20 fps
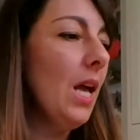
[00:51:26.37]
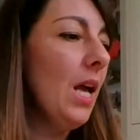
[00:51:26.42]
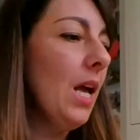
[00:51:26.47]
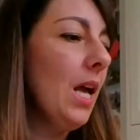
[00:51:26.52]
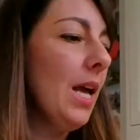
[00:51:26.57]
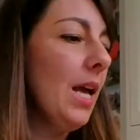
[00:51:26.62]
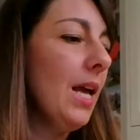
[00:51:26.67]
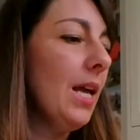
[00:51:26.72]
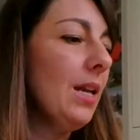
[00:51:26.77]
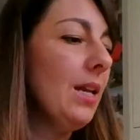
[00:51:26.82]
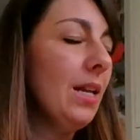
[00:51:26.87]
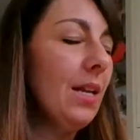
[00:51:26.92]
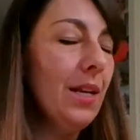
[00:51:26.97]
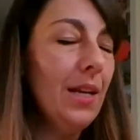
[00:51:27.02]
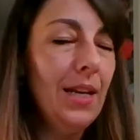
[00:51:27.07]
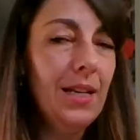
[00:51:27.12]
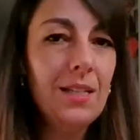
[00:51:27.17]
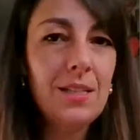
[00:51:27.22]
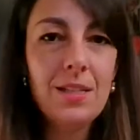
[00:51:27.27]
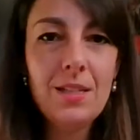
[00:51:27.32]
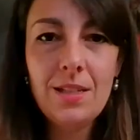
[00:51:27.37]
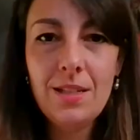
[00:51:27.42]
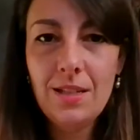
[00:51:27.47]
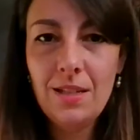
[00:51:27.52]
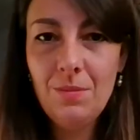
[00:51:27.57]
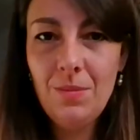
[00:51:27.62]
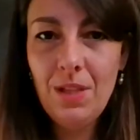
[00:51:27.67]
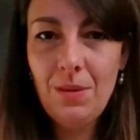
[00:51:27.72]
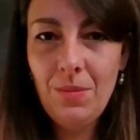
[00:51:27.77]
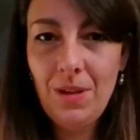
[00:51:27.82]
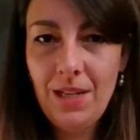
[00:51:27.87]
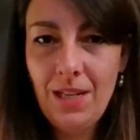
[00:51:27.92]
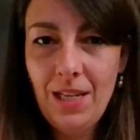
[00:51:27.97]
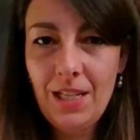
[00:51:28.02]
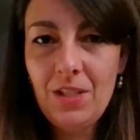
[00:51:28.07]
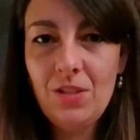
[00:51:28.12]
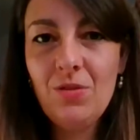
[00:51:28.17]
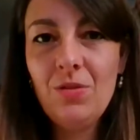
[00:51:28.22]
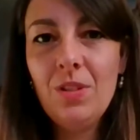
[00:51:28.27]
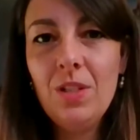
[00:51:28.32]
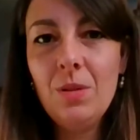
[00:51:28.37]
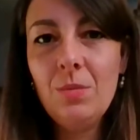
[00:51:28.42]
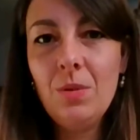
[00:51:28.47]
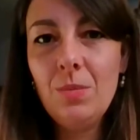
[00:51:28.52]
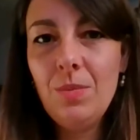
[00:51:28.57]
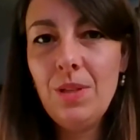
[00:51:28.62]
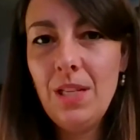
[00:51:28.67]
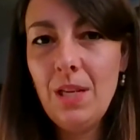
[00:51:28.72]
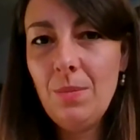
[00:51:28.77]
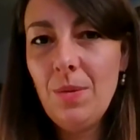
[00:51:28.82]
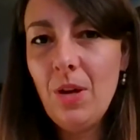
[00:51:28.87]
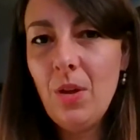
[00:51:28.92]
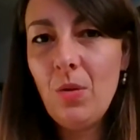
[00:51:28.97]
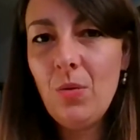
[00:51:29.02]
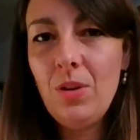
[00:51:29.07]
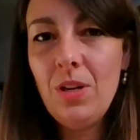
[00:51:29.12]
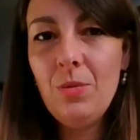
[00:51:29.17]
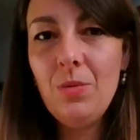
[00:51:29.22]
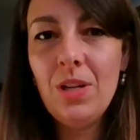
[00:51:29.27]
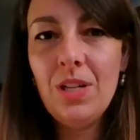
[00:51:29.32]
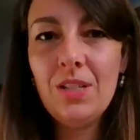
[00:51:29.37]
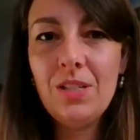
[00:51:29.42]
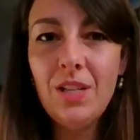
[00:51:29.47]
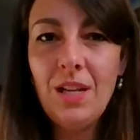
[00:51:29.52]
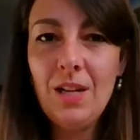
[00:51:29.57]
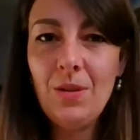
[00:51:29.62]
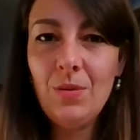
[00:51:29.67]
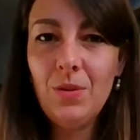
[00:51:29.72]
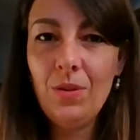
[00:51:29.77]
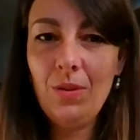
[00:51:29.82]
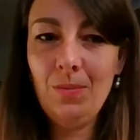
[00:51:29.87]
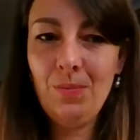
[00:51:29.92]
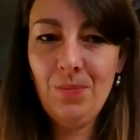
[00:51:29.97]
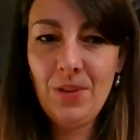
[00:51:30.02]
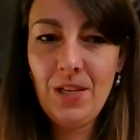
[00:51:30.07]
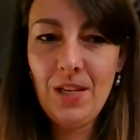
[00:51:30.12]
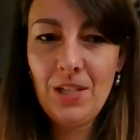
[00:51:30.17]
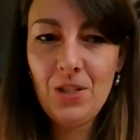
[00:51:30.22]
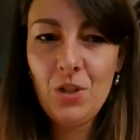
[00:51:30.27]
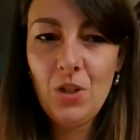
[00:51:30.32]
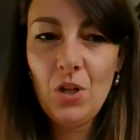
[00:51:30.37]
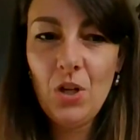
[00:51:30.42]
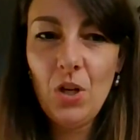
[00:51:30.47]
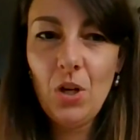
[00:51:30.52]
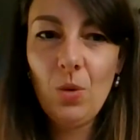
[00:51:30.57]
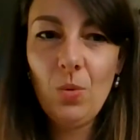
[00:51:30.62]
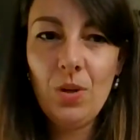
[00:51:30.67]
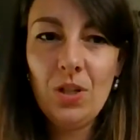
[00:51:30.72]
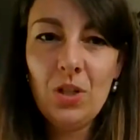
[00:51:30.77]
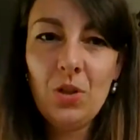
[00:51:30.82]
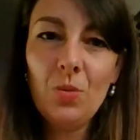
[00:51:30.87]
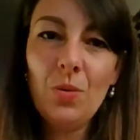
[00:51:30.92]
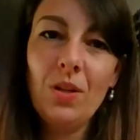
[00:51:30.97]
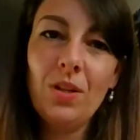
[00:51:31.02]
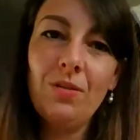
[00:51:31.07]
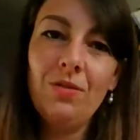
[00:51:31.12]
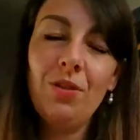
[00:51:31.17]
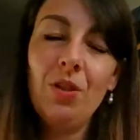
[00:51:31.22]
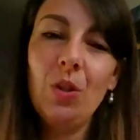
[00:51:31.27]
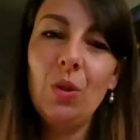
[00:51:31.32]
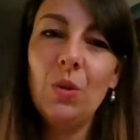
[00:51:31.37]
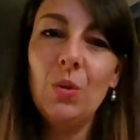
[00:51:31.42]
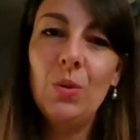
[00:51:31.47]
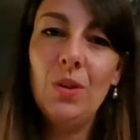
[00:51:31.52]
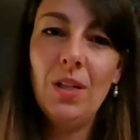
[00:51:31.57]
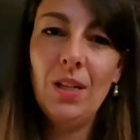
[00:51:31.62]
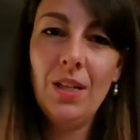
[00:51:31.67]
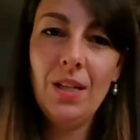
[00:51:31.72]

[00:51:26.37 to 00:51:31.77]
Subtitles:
And next time, in my next film, in about 3 weeks, I will let you know which one of you